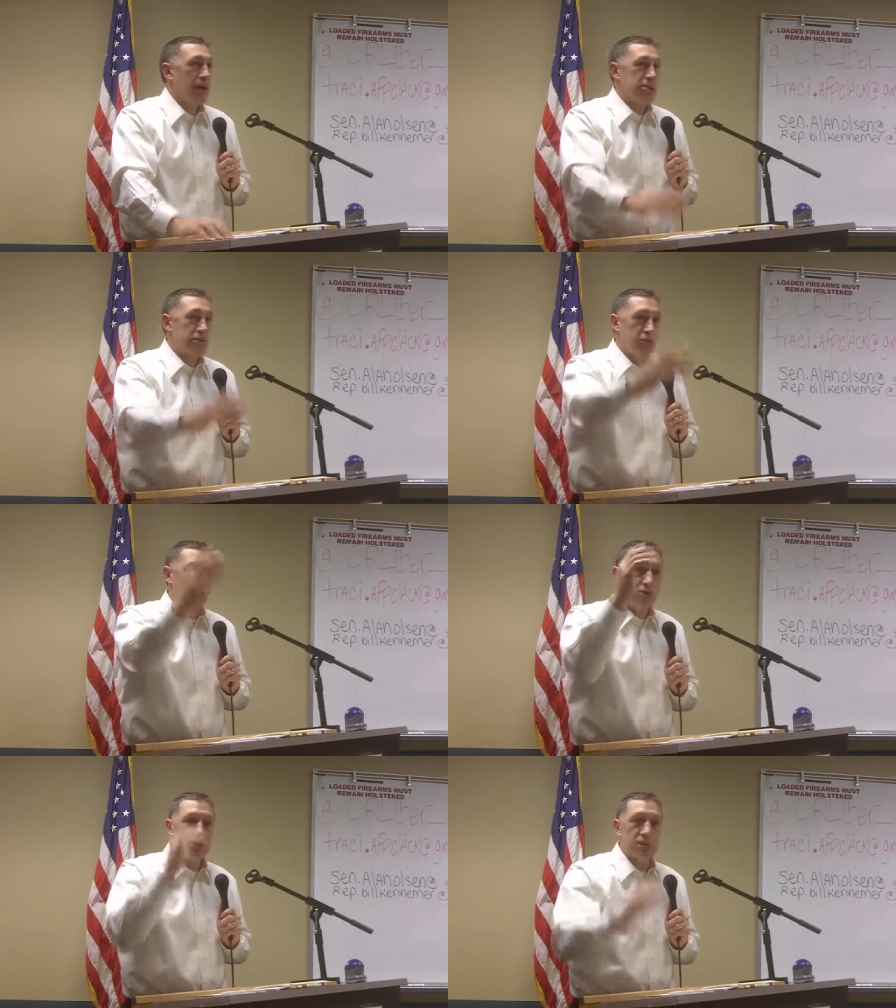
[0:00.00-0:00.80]
And Sue
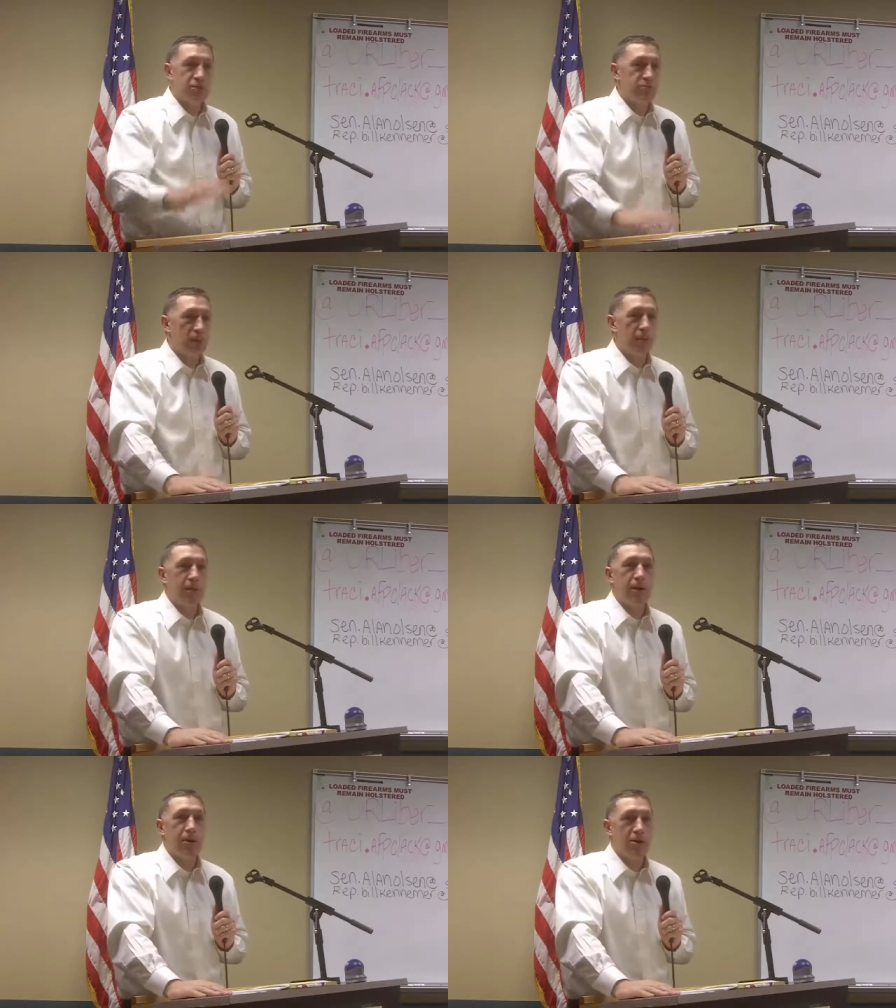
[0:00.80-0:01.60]
Houston's
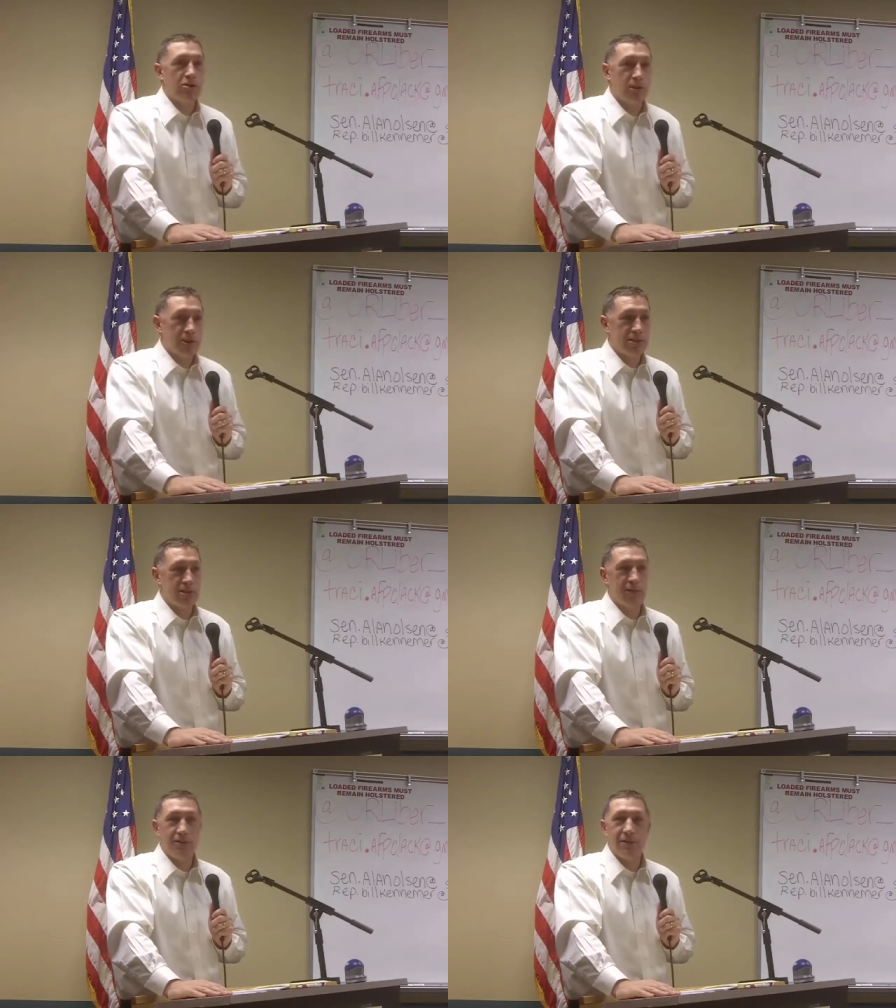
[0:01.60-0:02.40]
probably called you. I
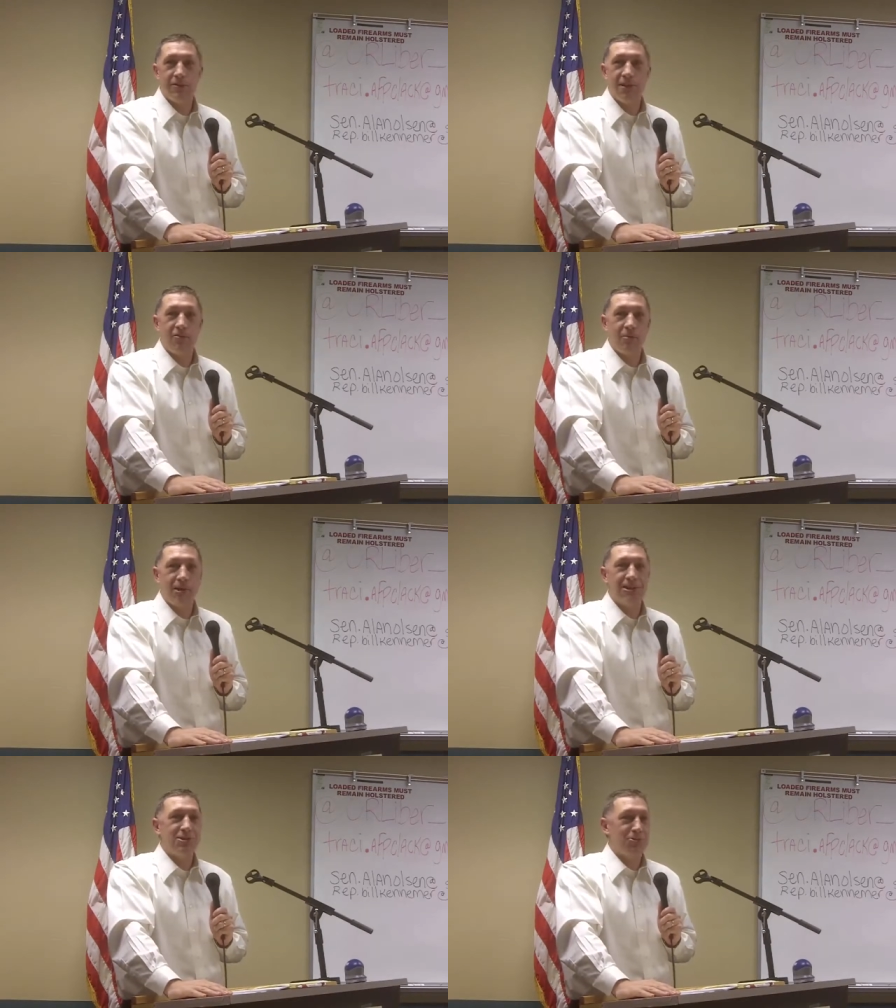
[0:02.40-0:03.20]
bet you
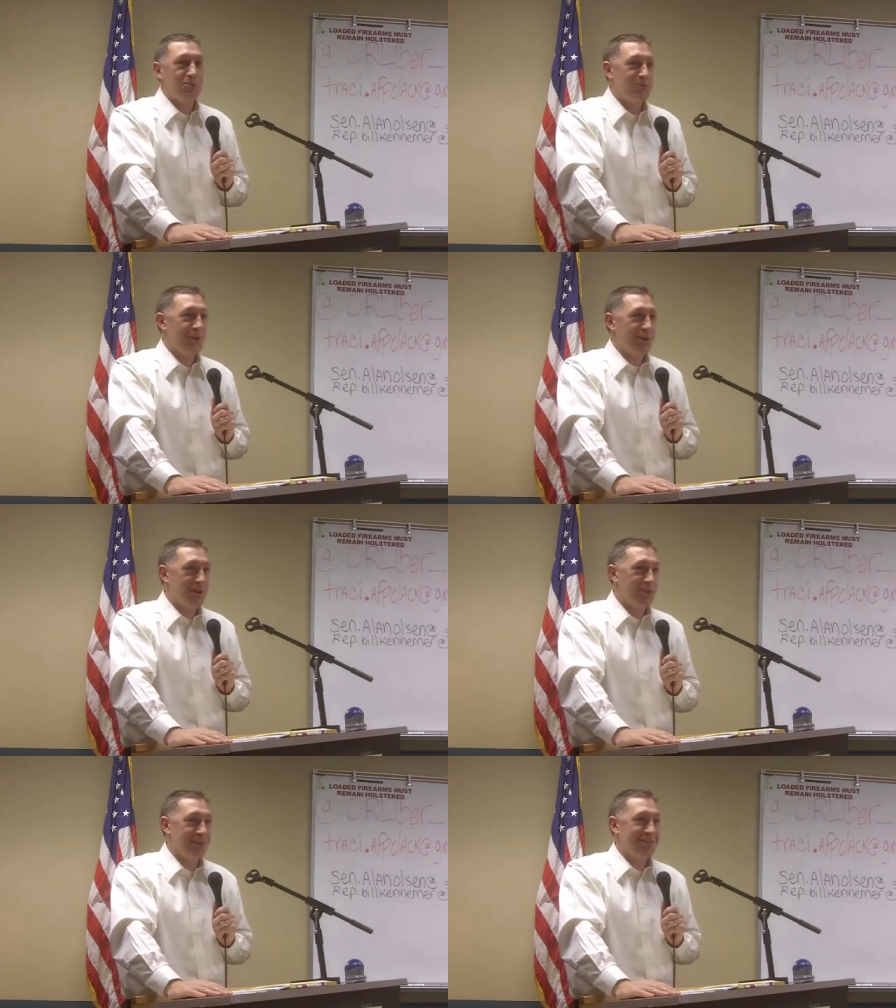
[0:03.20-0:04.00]
everybody in this room has been
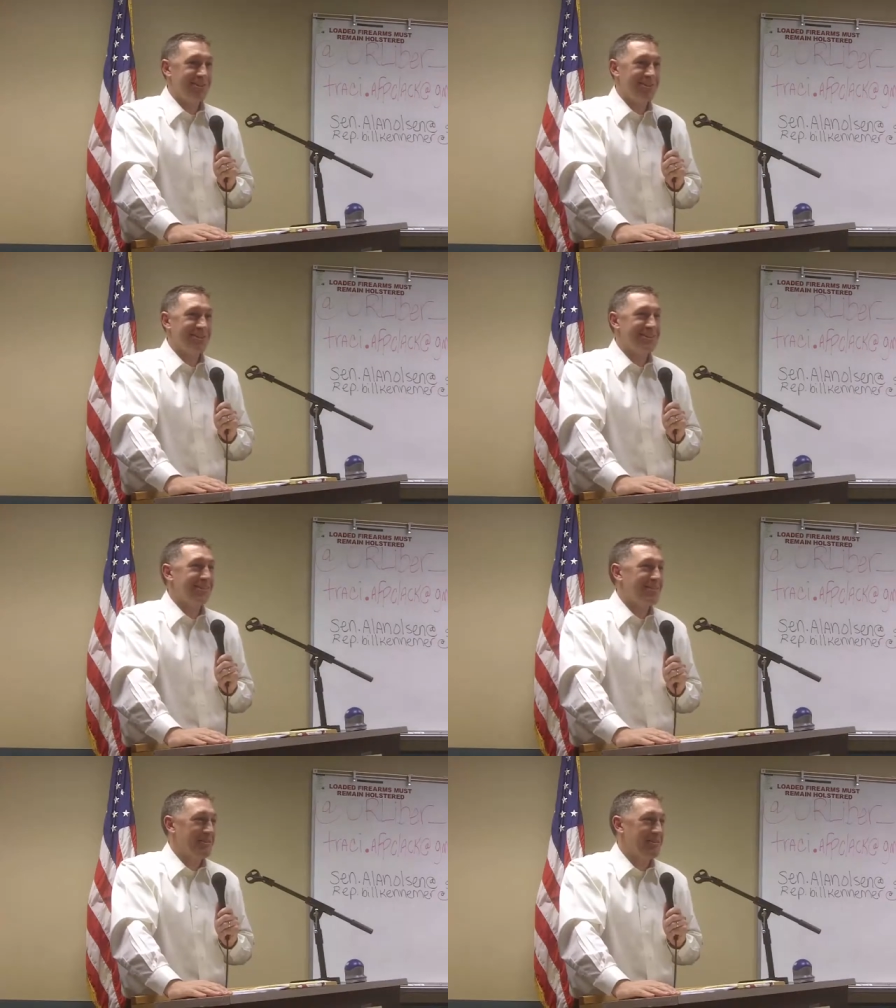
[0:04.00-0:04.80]
called by Sue
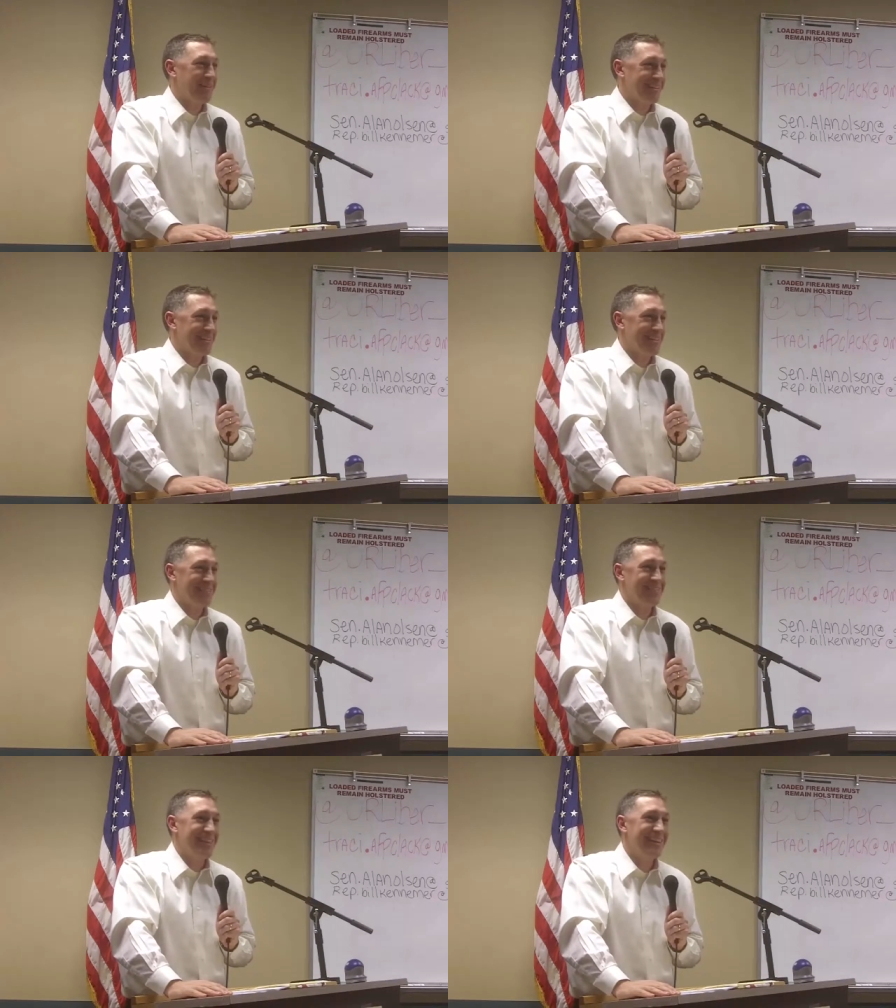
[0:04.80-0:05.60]
Houston at one point in
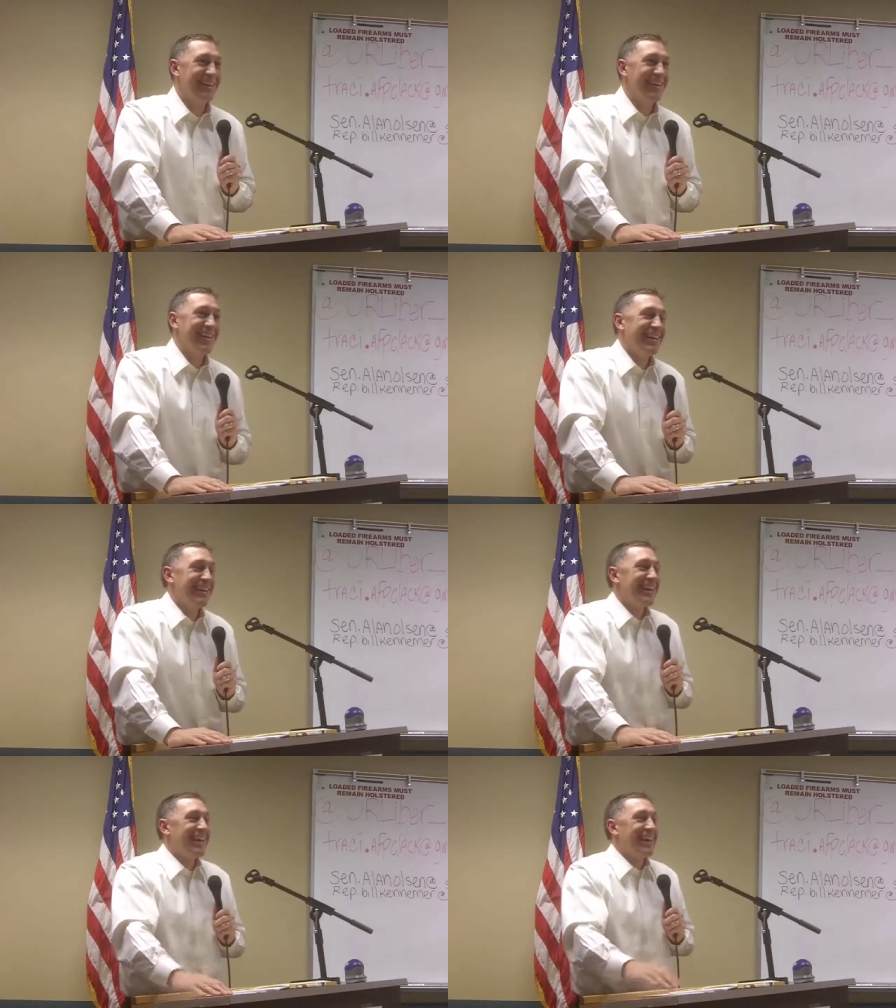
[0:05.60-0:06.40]
time.
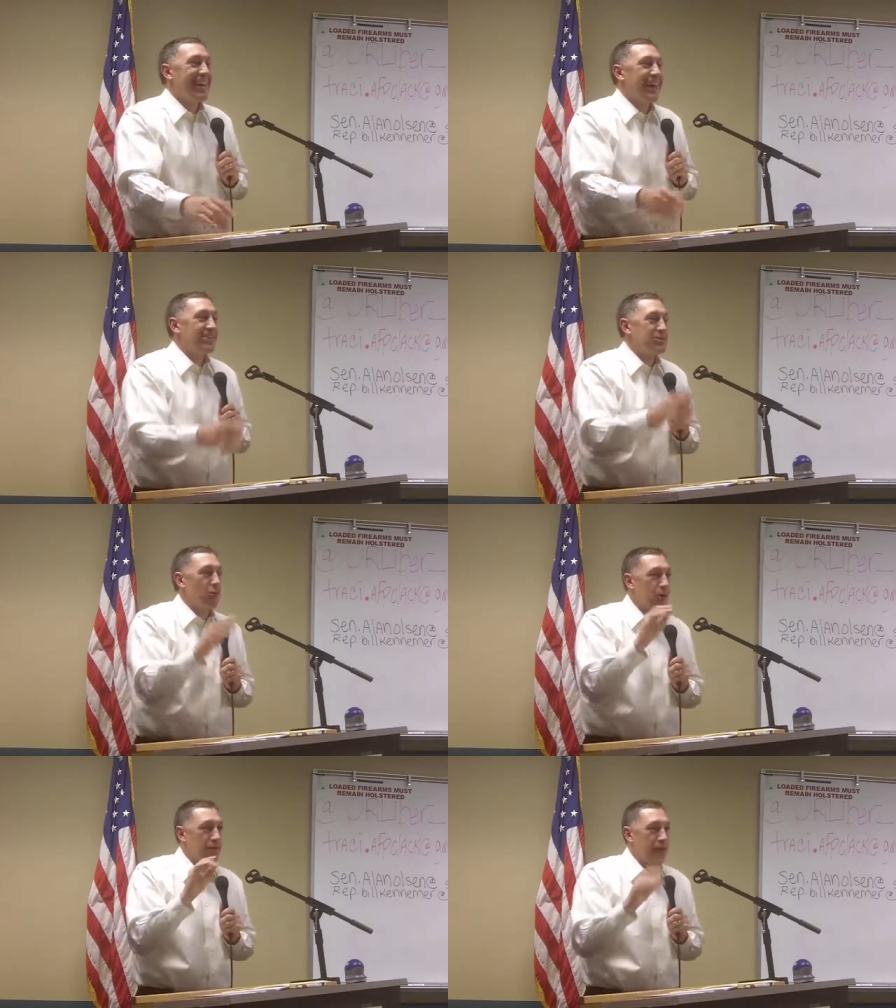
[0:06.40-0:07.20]
And
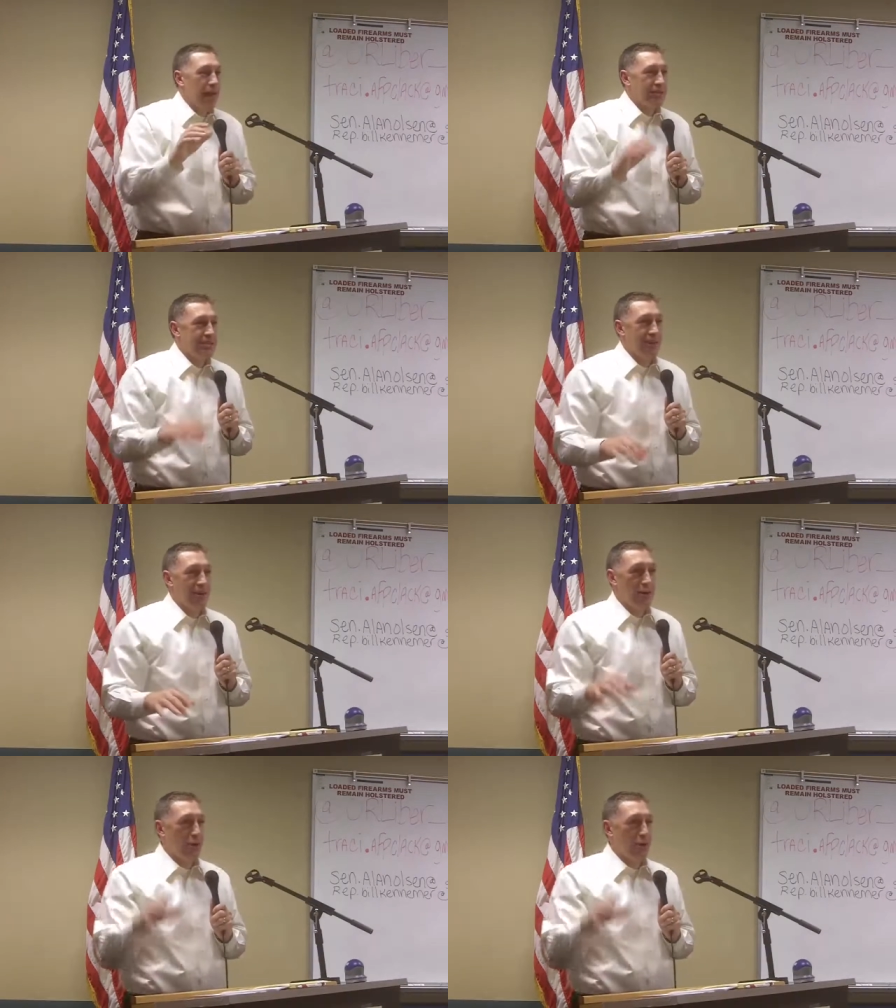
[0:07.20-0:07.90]
so we're the, as the